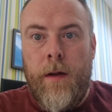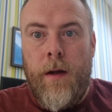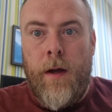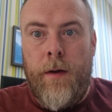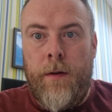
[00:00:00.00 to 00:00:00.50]

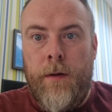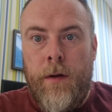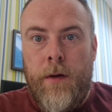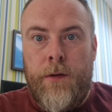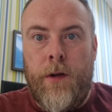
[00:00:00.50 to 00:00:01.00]
And
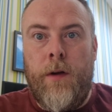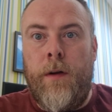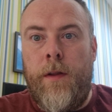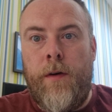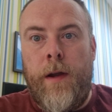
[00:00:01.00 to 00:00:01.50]

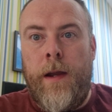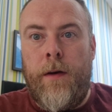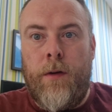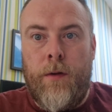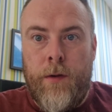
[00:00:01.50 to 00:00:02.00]
certainly 3
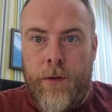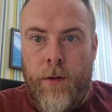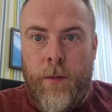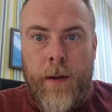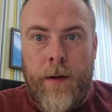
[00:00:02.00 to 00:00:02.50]
years ago, there's no
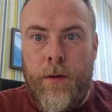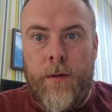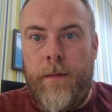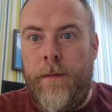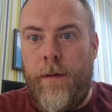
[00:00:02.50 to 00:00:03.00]
way I could
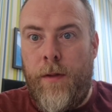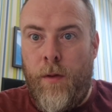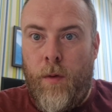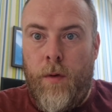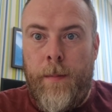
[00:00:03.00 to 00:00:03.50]
have even
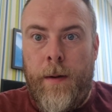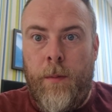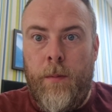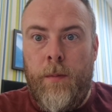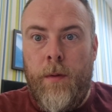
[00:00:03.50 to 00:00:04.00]
thought about